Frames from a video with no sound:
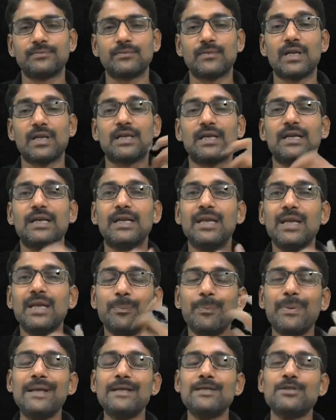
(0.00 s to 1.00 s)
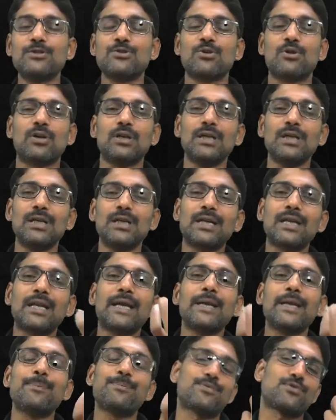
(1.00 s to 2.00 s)
that it depends on
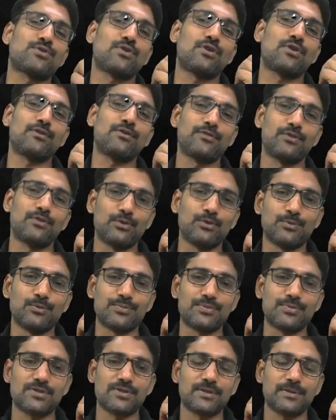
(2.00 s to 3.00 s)
types of loops.